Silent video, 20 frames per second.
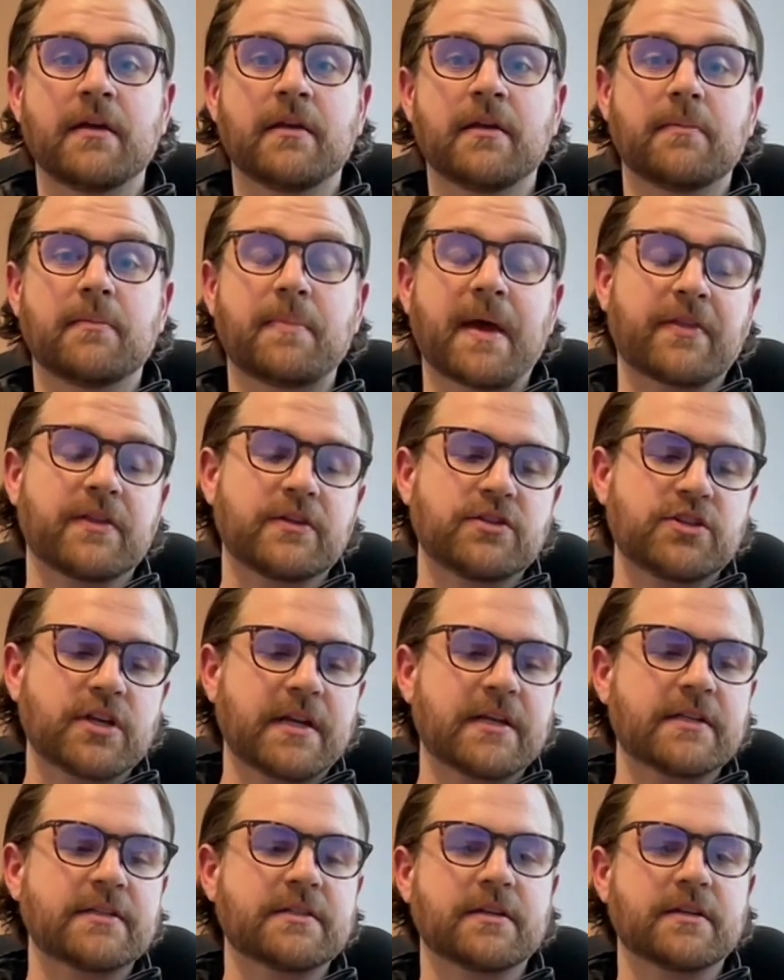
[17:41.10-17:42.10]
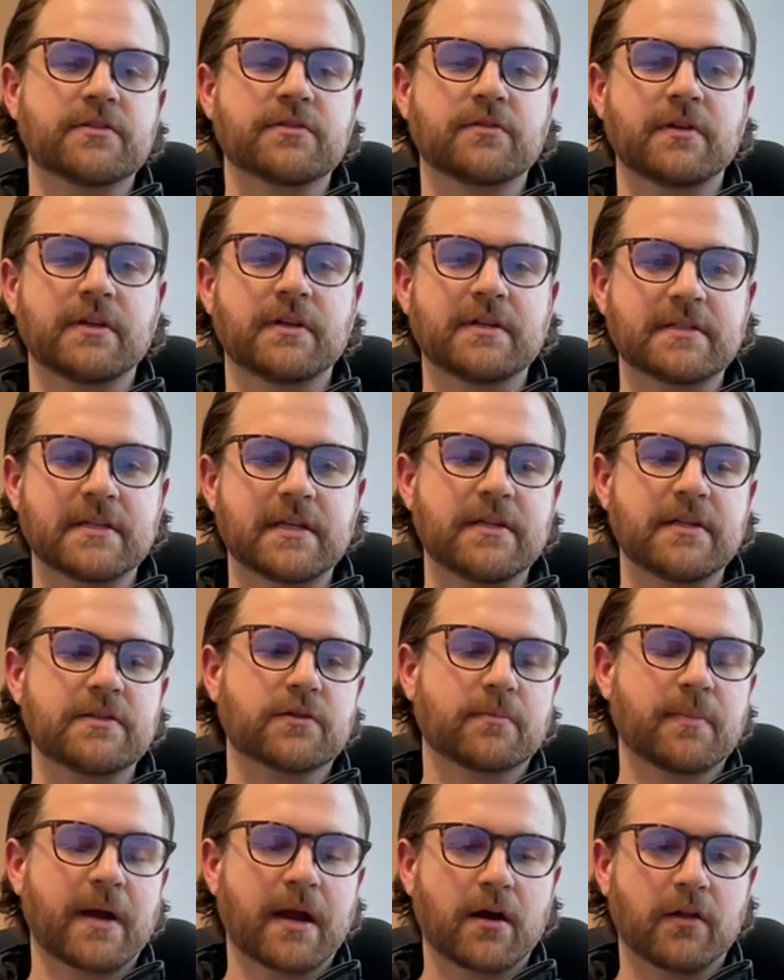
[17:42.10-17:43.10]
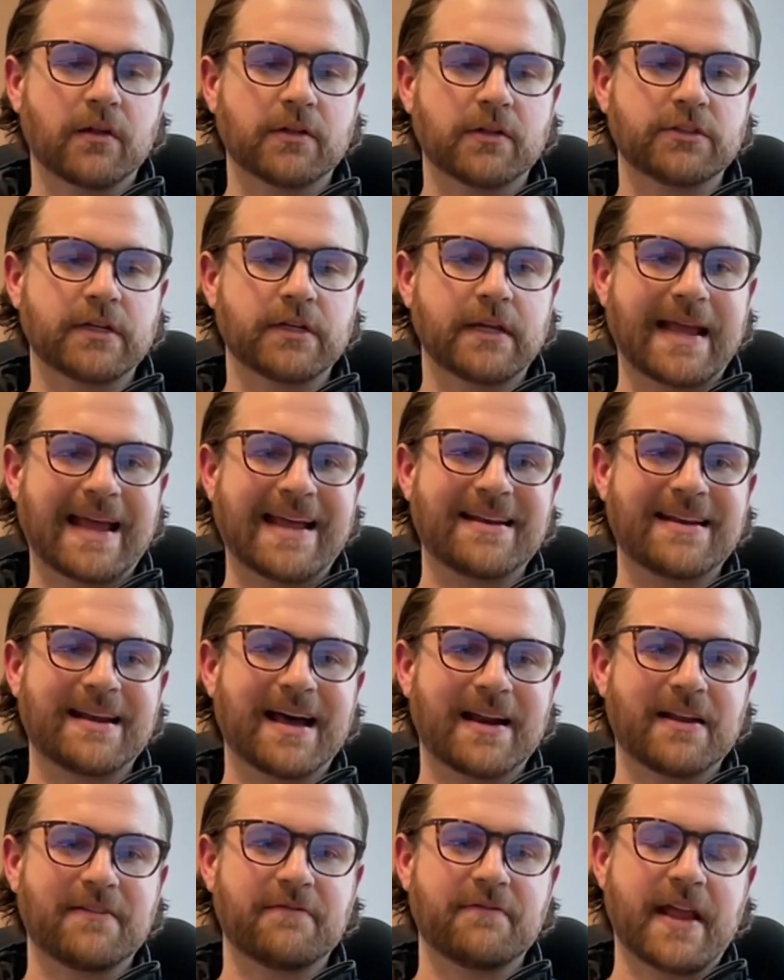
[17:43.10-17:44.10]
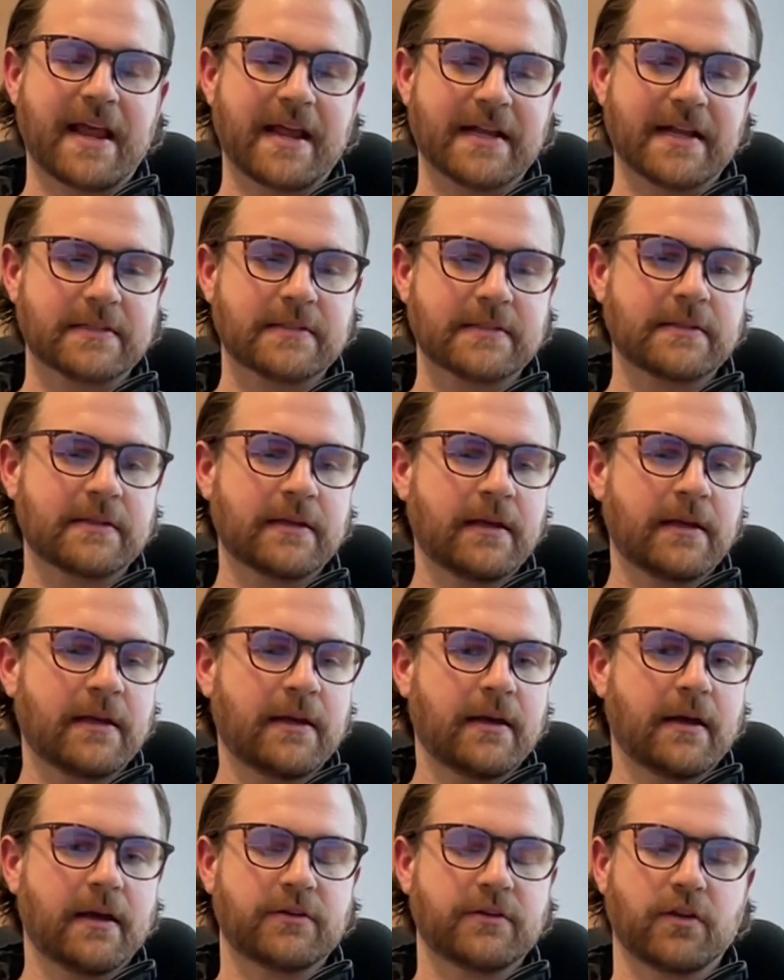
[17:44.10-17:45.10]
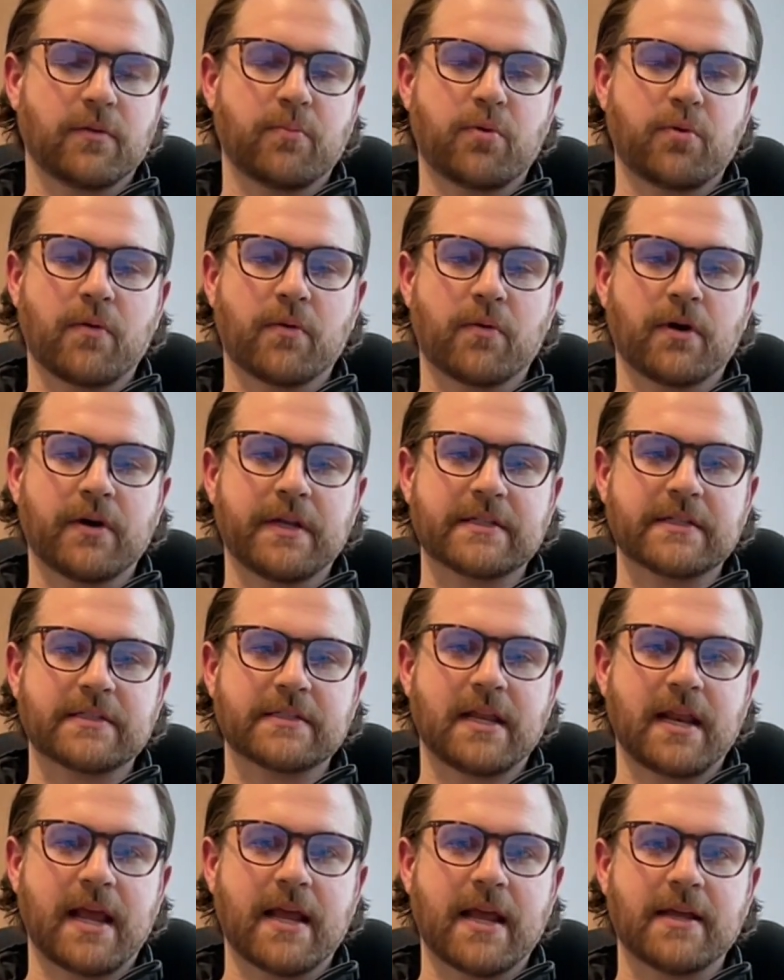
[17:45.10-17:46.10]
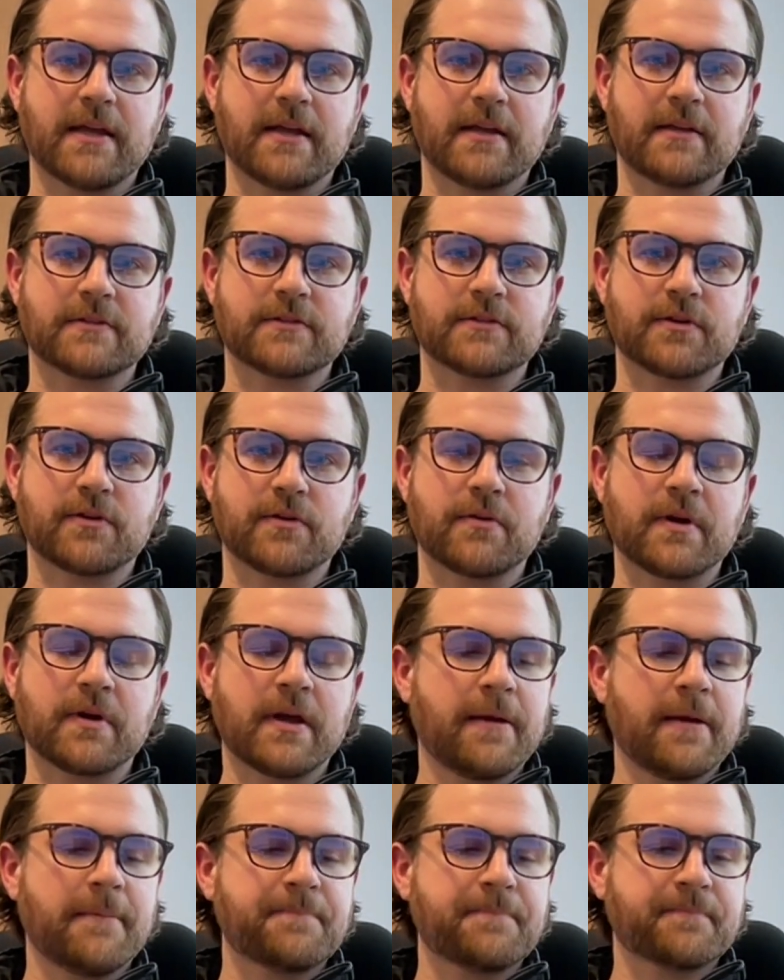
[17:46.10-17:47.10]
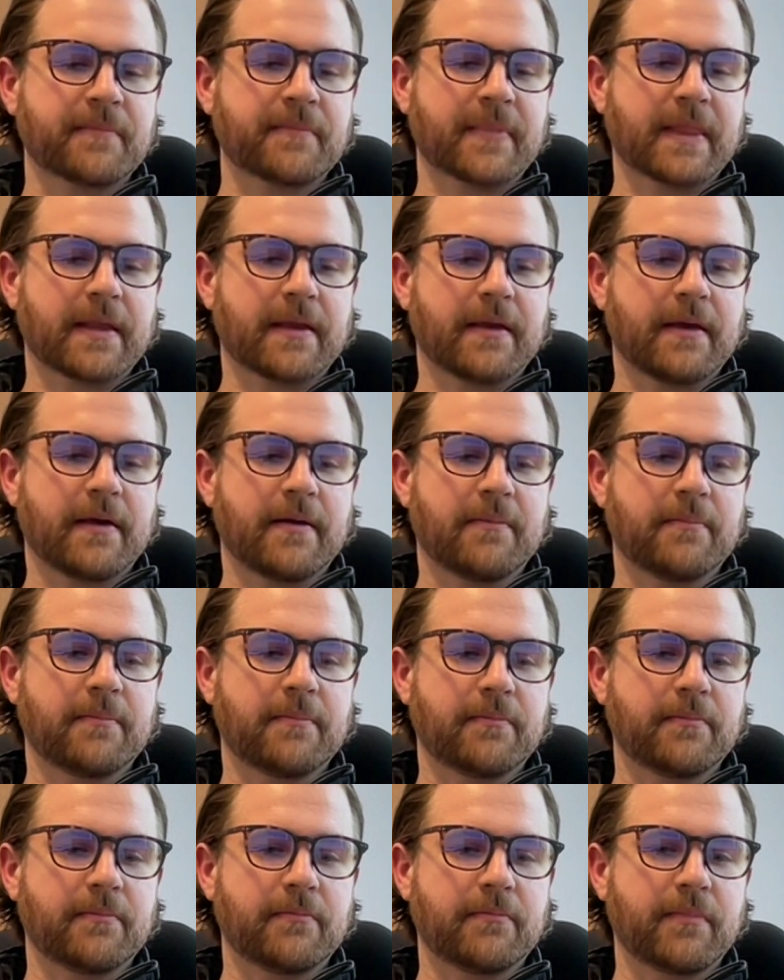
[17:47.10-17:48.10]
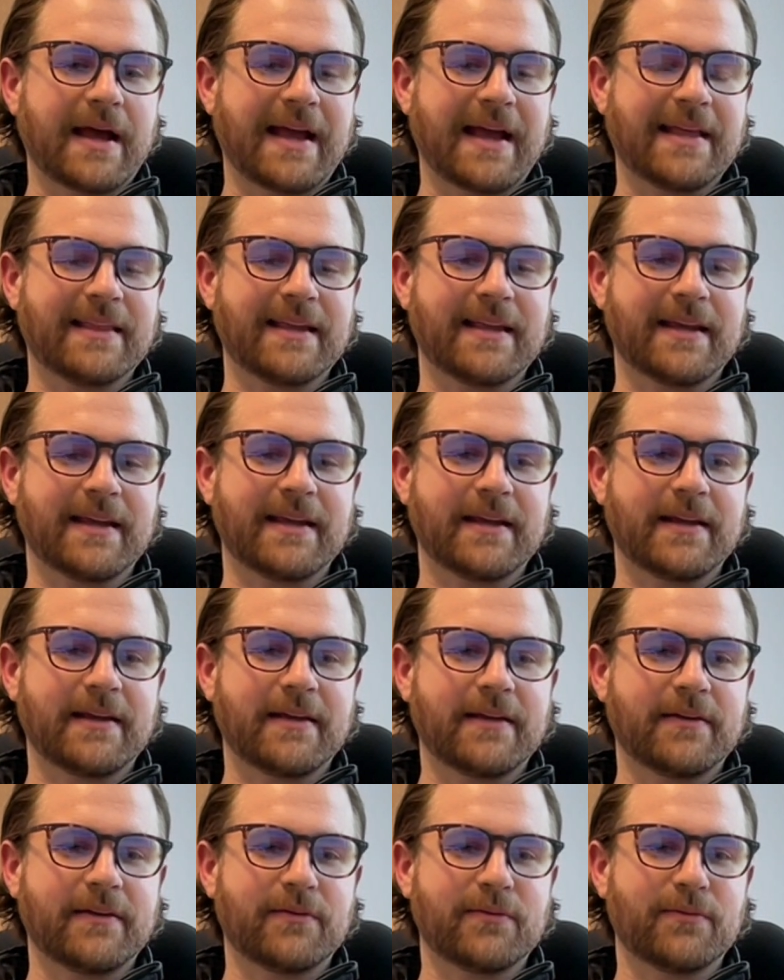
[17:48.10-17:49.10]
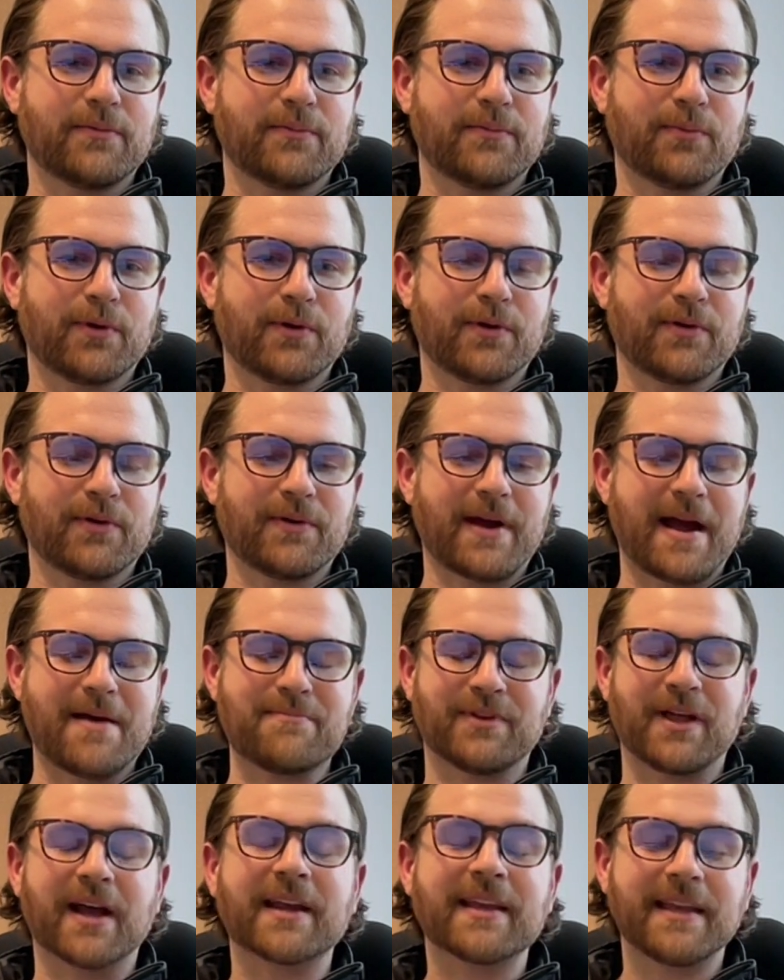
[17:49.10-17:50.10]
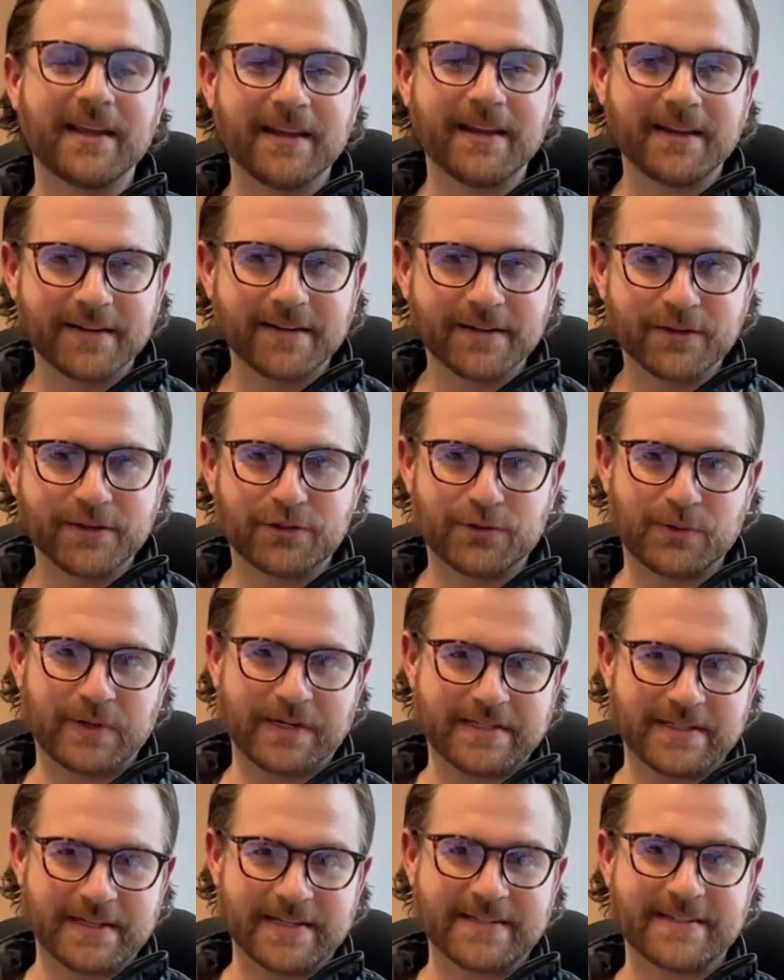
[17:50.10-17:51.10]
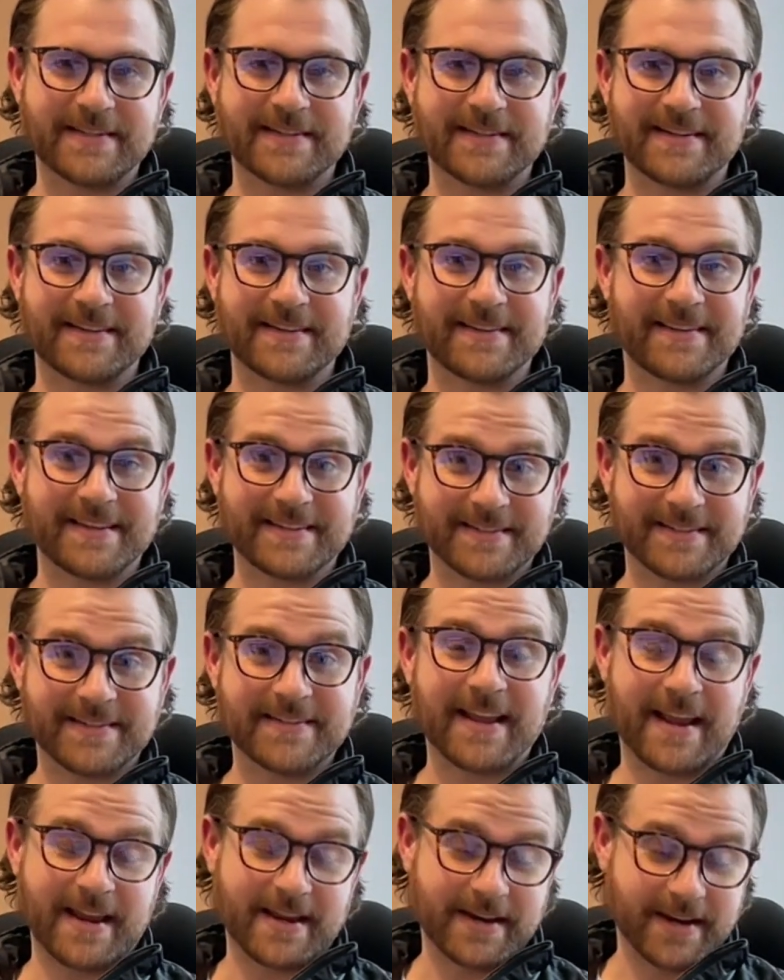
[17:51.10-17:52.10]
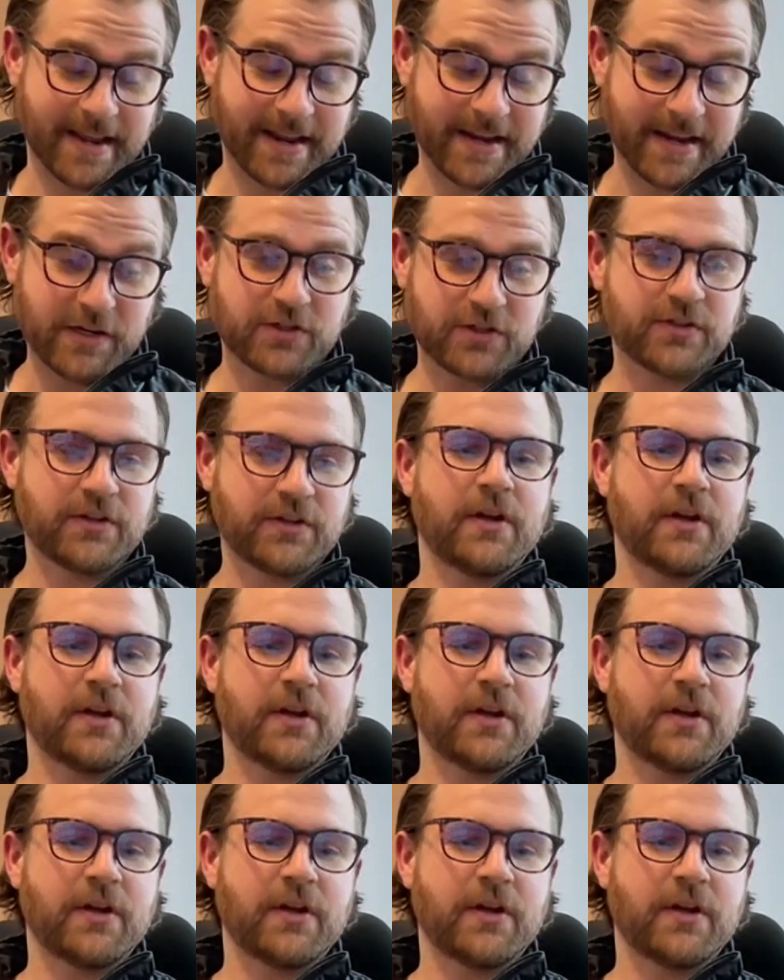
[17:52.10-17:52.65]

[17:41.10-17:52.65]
pathogenesis or disease or biology had not advanced to the point where it is today. And so I think I'm lucky to exist in this day and age